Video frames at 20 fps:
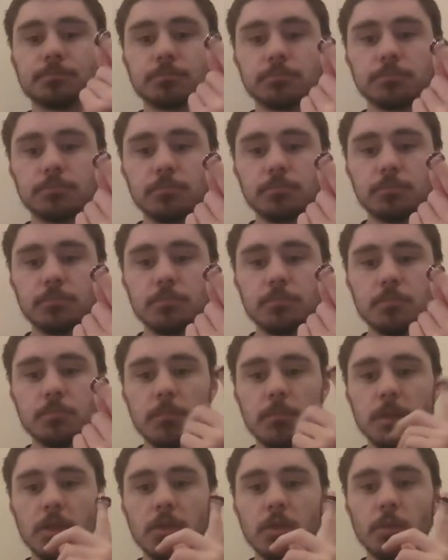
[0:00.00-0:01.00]
when somebody gets my
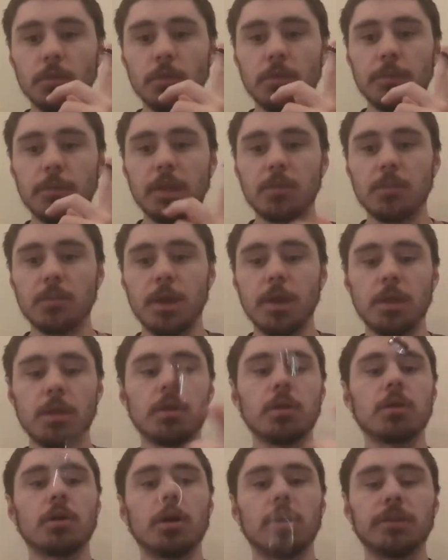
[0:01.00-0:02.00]
contact, they'll get my
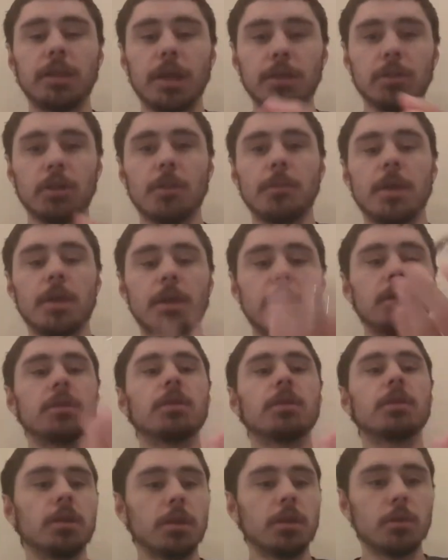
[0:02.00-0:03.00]
website as well.
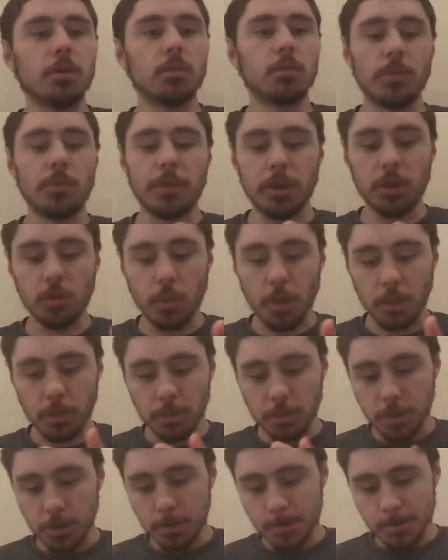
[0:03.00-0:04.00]
So
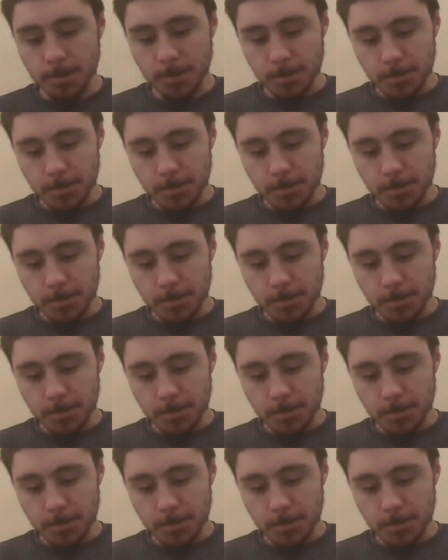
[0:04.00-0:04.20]
cool.